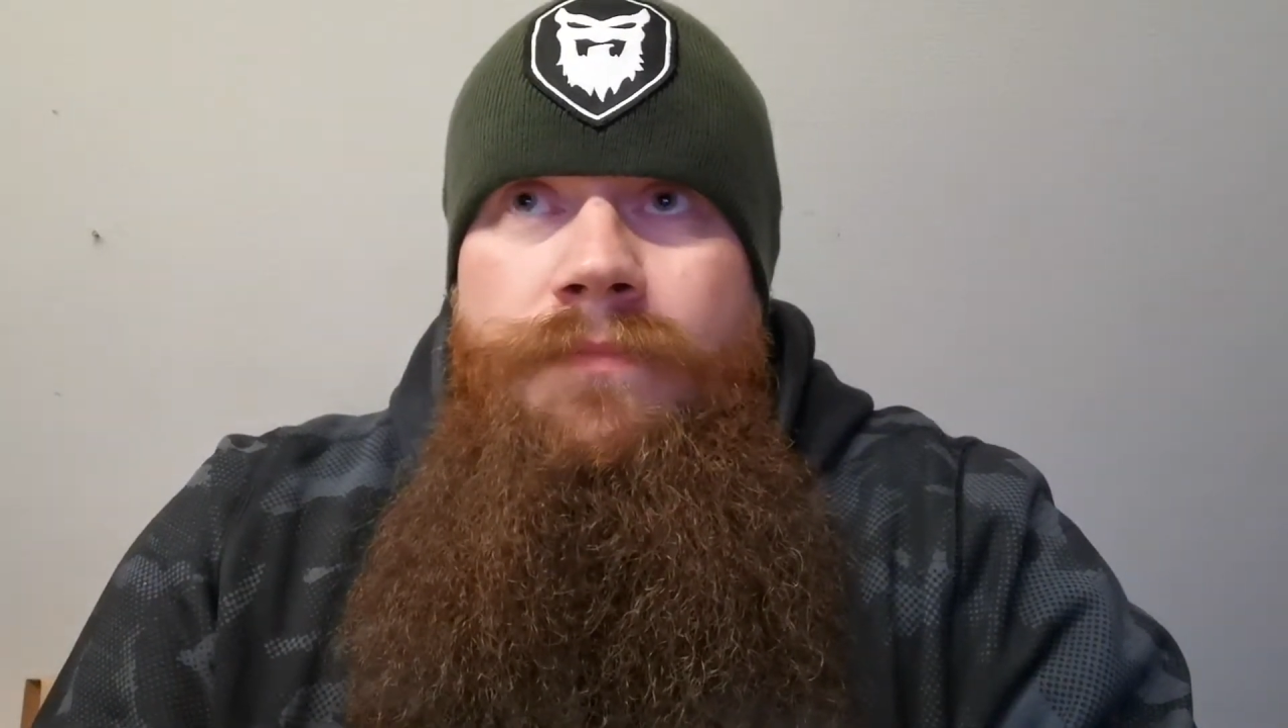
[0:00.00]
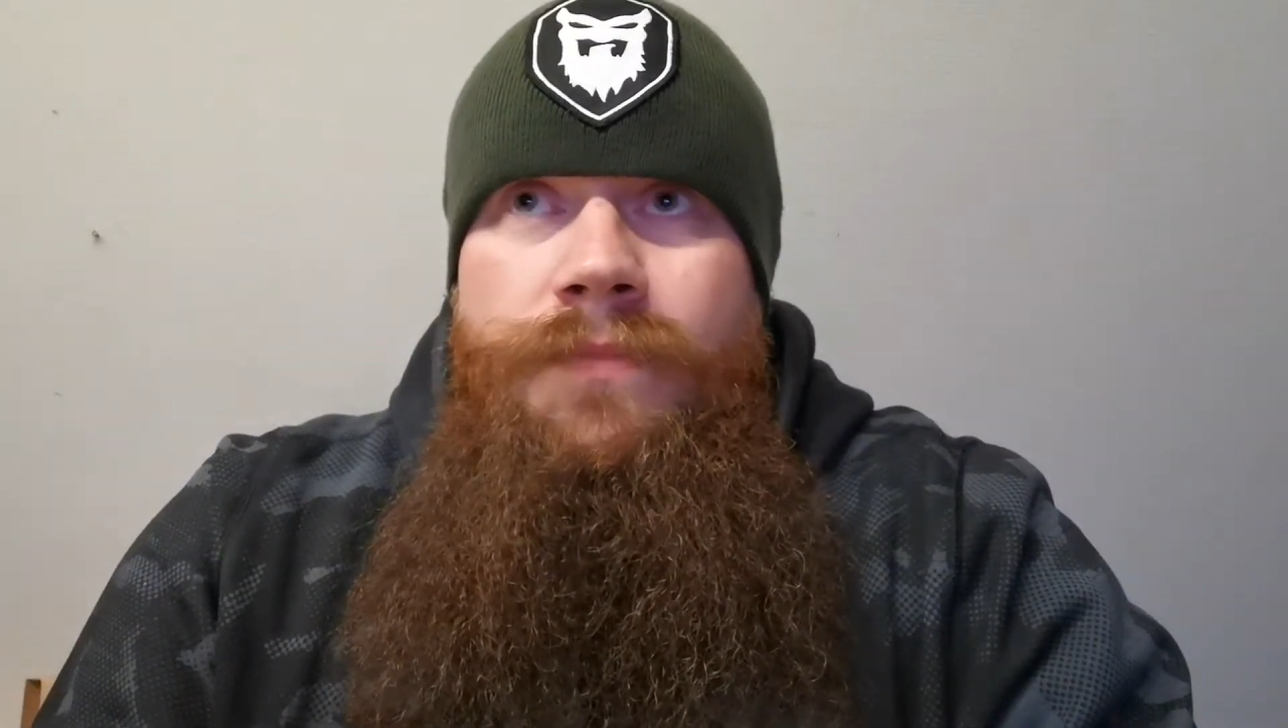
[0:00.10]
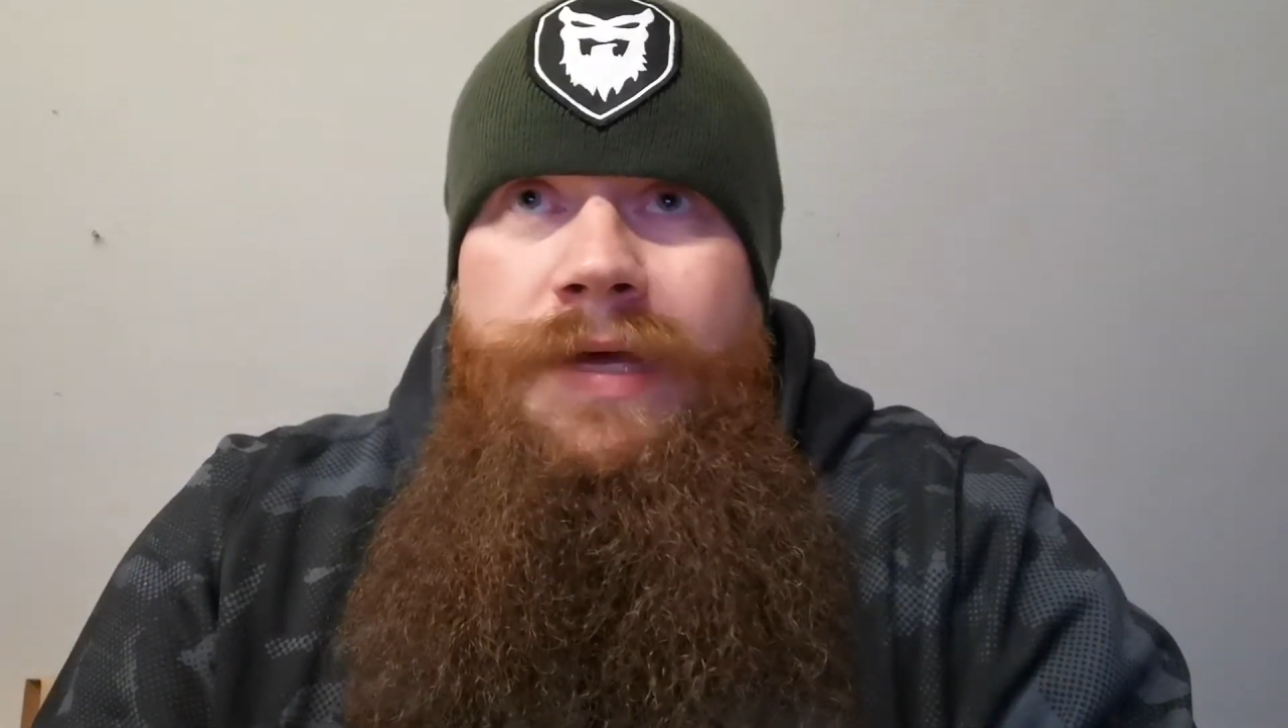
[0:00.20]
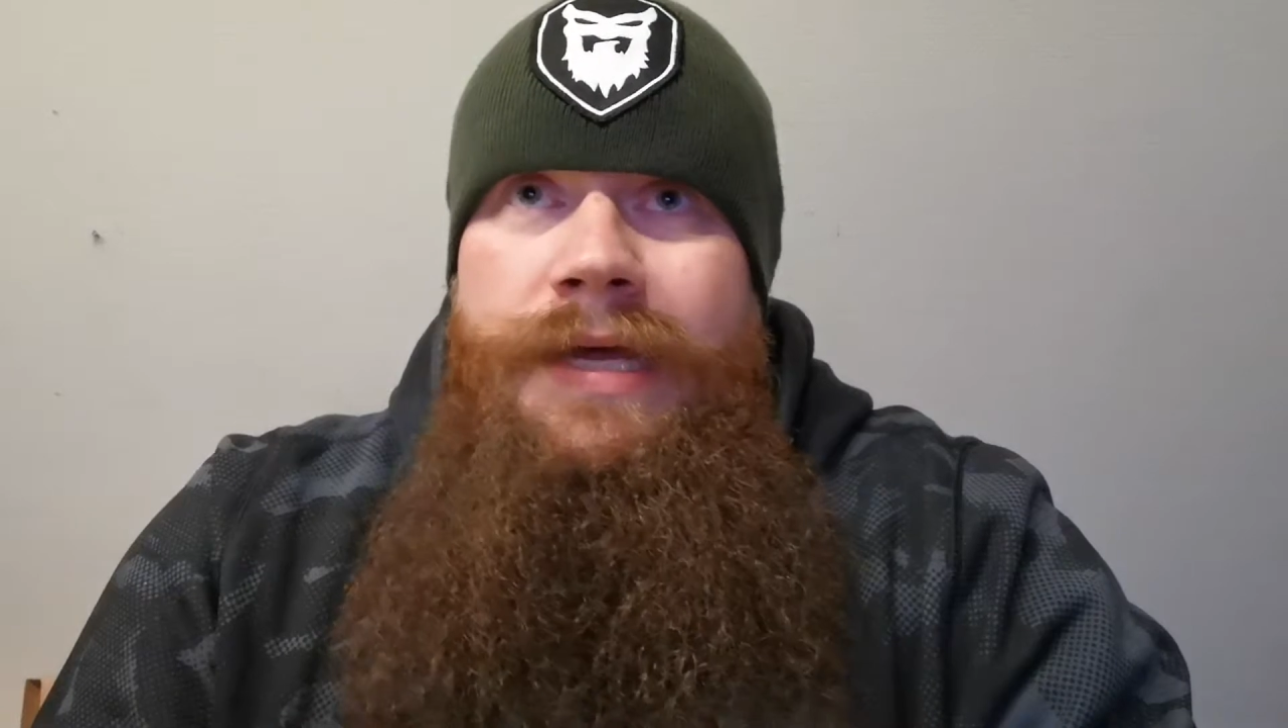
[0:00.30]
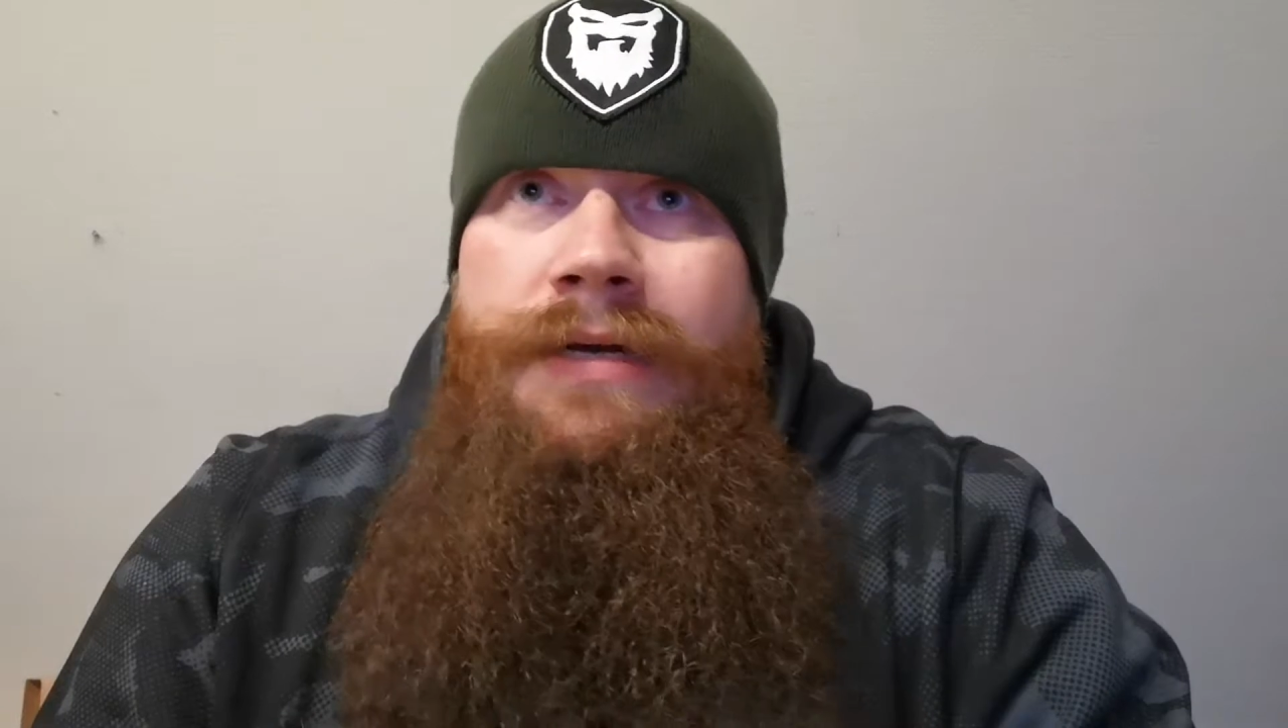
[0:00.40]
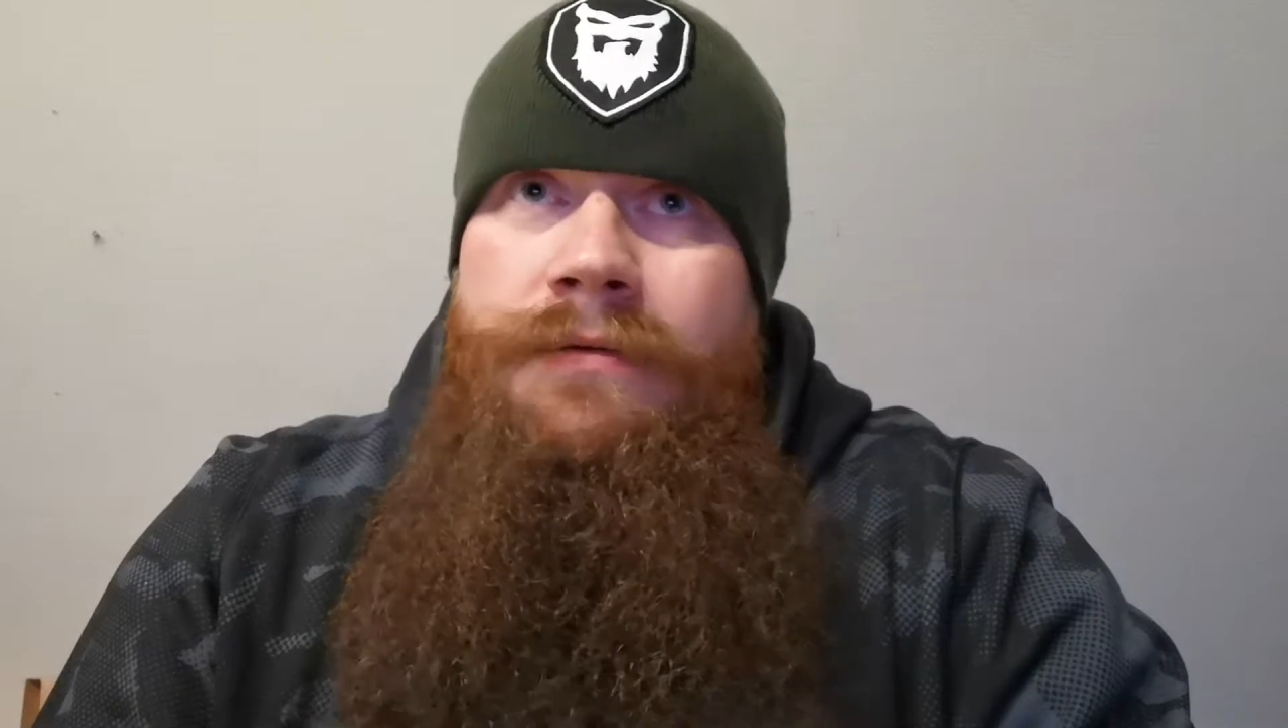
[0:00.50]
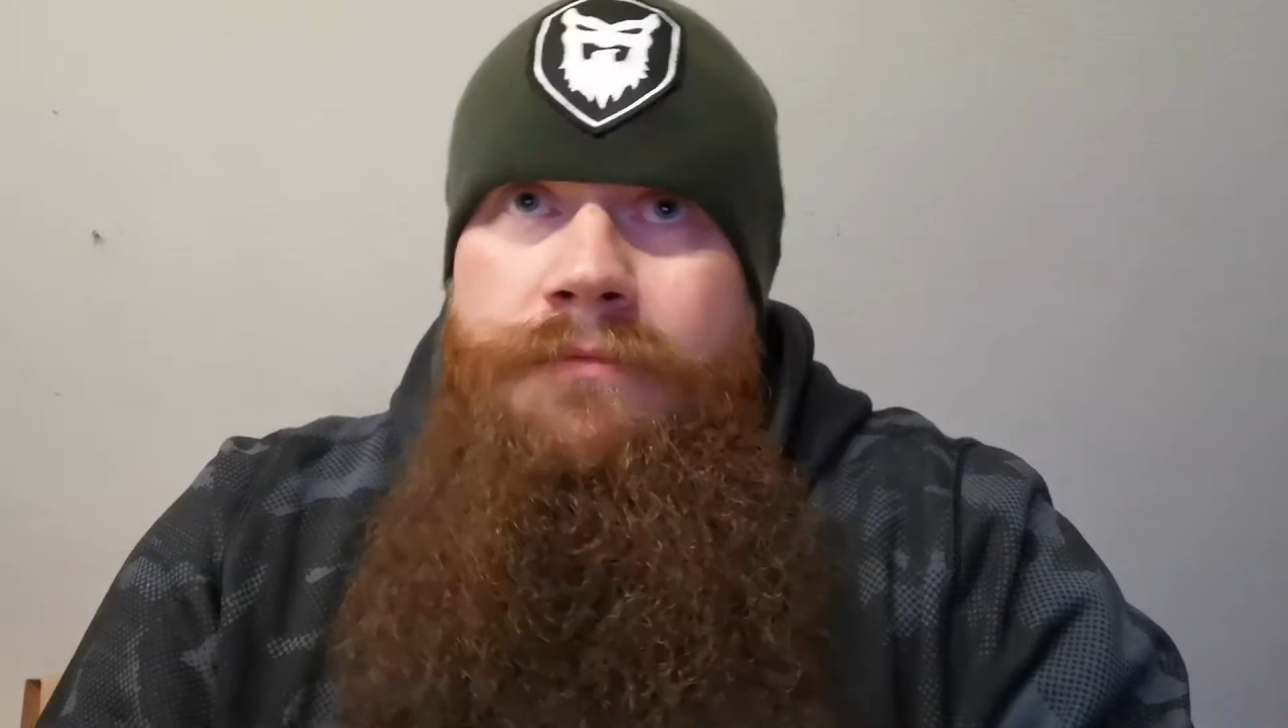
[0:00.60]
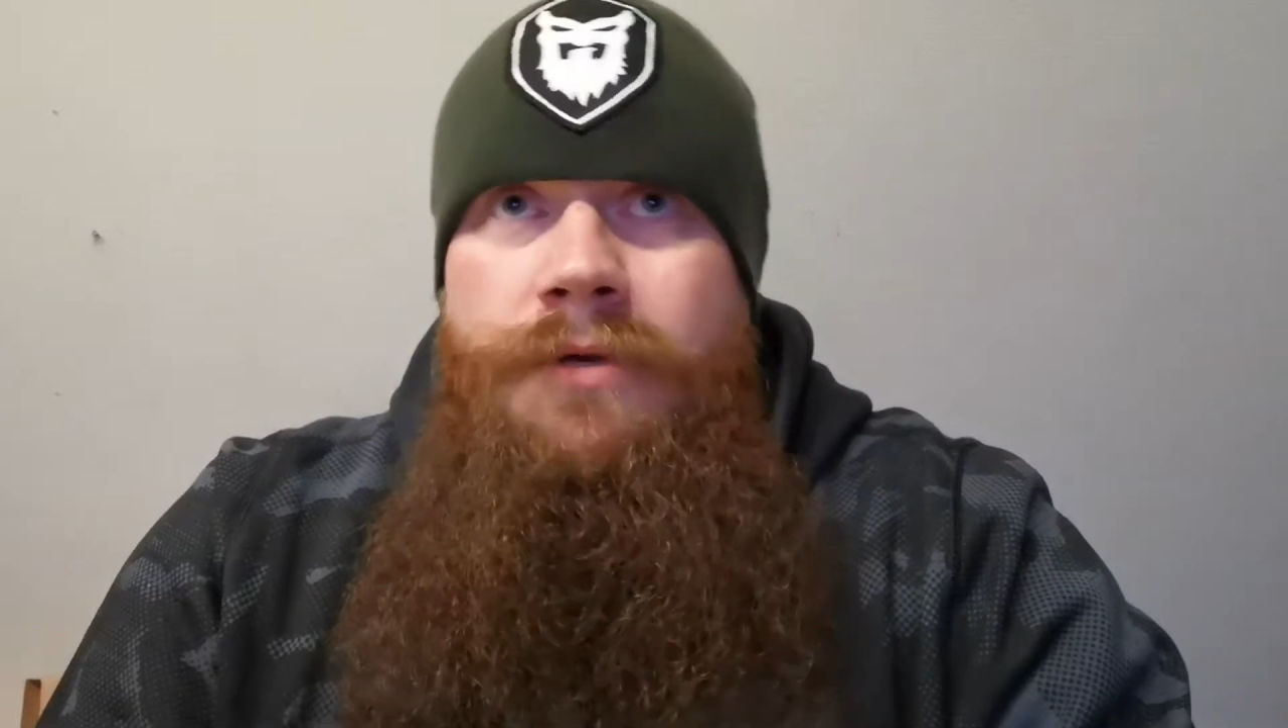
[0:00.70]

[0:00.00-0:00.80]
then